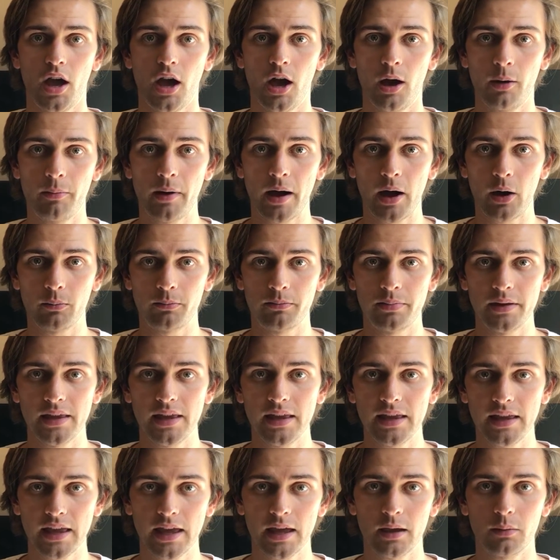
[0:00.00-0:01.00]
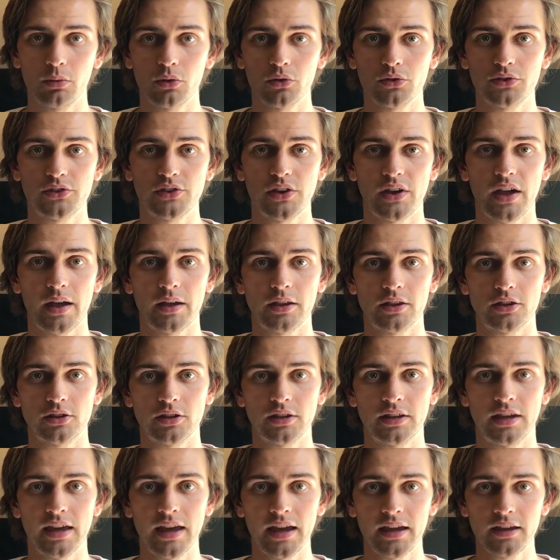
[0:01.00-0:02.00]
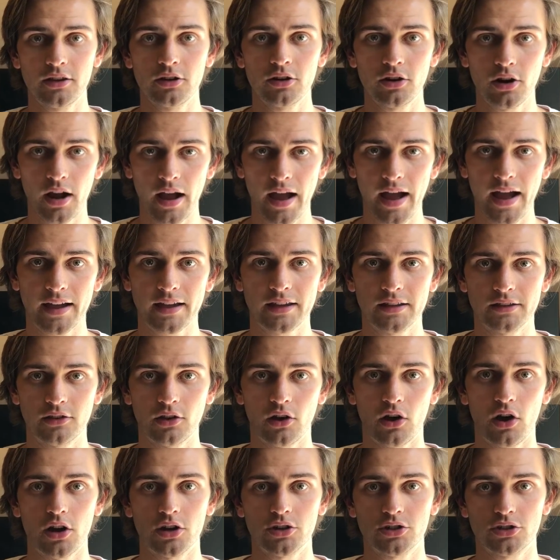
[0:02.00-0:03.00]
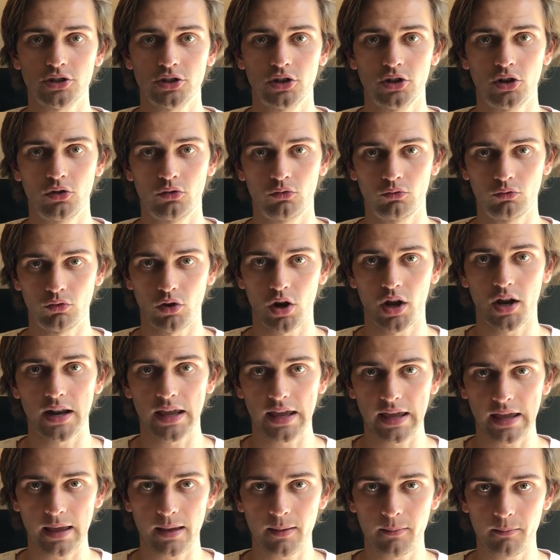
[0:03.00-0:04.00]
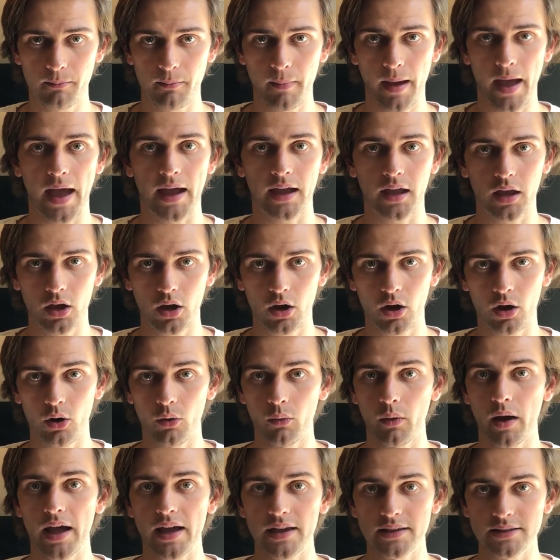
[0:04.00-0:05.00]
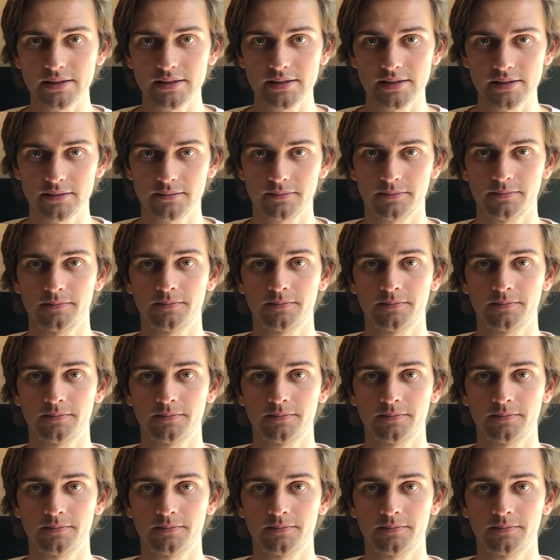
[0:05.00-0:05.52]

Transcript: about being able to get your Hackintosh running Mac O S.